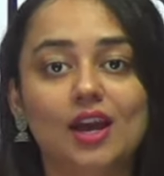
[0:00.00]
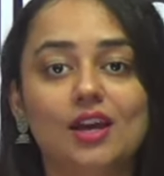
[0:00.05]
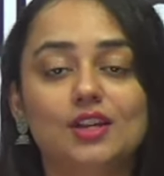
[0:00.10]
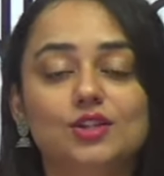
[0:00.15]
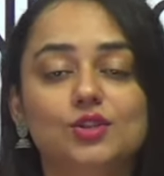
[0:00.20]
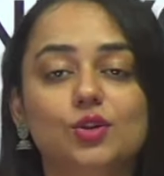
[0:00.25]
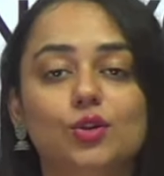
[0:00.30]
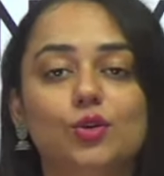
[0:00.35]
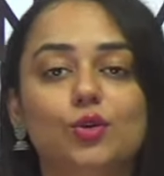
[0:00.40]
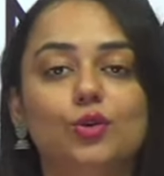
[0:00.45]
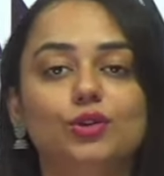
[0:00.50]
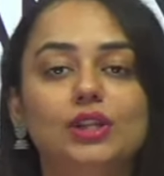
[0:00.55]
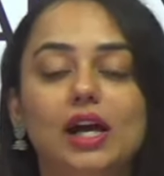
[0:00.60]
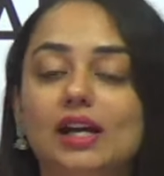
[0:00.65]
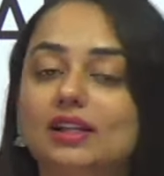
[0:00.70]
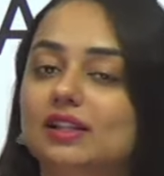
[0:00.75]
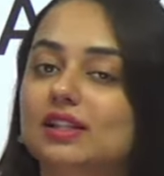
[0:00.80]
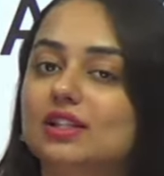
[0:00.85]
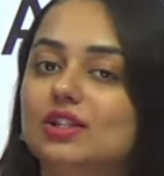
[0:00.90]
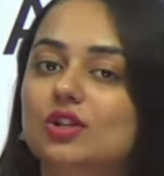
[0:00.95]
So
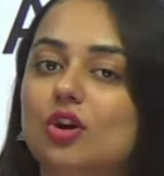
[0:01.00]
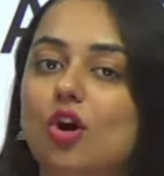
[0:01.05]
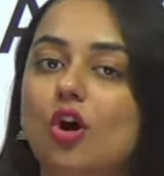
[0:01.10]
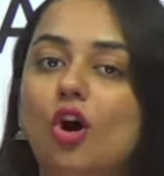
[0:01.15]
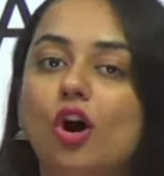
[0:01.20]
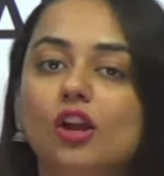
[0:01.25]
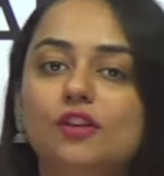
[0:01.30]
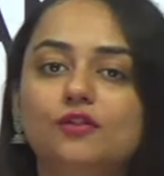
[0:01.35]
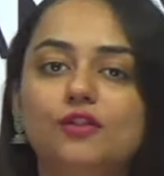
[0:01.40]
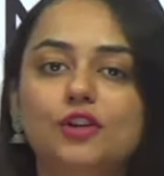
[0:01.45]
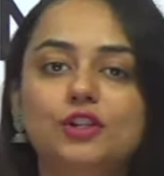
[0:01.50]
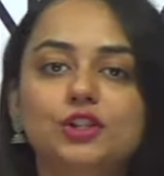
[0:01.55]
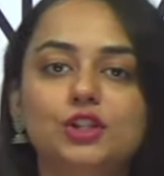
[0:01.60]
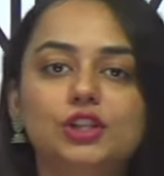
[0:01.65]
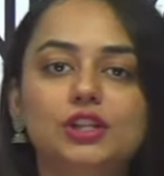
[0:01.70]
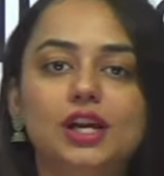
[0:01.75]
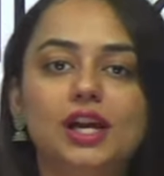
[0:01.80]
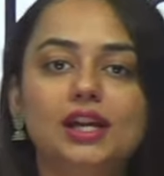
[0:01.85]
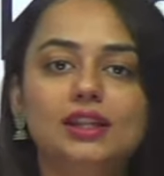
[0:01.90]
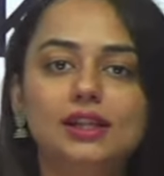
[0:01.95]
that is all for
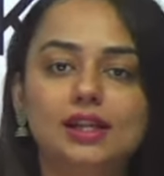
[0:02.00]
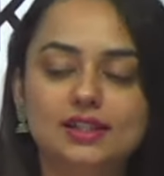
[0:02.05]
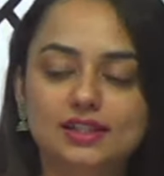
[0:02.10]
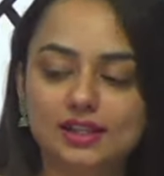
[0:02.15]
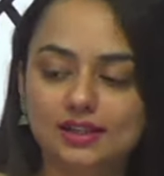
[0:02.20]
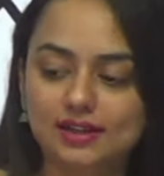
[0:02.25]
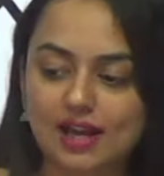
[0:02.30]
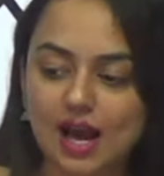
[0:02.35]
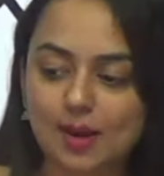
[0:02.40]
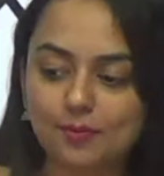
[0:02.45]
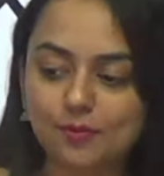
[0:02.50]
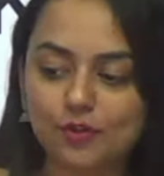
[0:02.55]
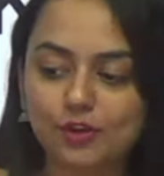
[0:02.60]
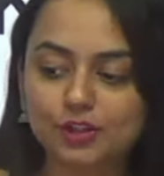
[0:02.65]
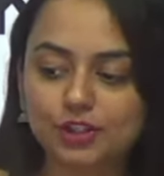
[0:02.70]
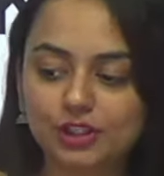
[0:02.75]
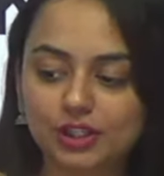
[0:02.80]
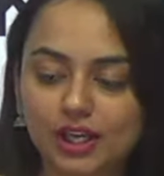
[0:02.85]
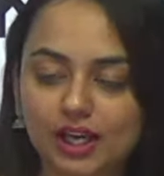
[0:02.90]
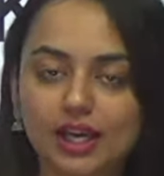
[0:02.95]
today. That's a wrap for
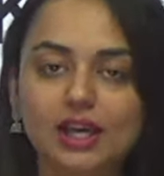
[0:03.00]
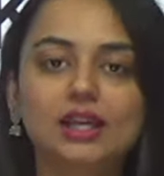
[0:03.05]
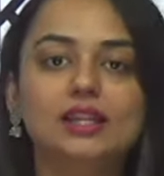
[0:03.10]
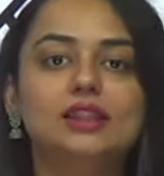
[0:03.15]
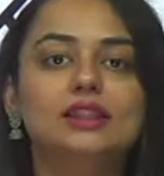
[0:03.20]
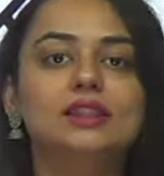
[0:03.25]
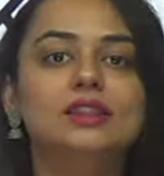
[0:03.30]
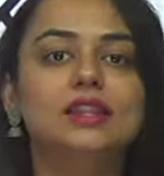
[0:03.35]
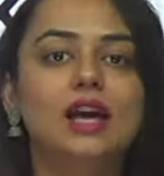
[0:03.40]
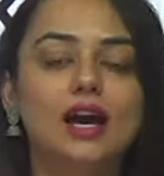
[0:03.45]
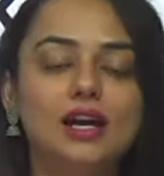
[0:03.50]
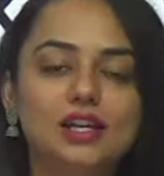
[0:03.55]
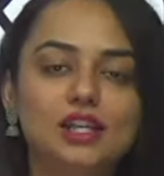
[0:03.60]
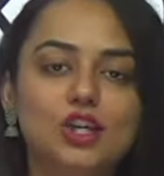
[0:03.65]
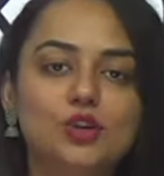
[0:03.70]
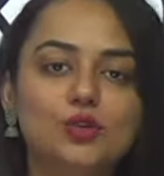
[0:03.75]
today. Thank you